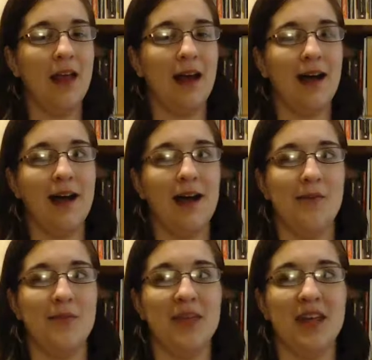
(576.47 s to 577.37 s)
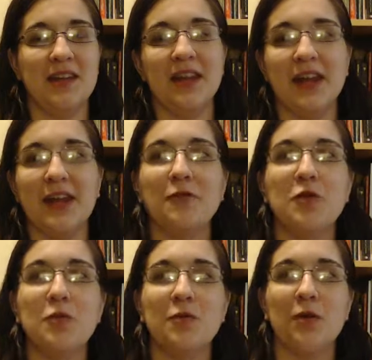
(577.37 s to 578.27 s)
That if
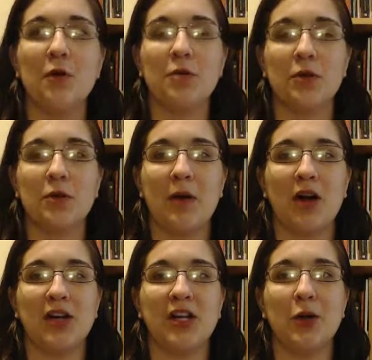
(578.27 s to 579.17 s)
you vote third party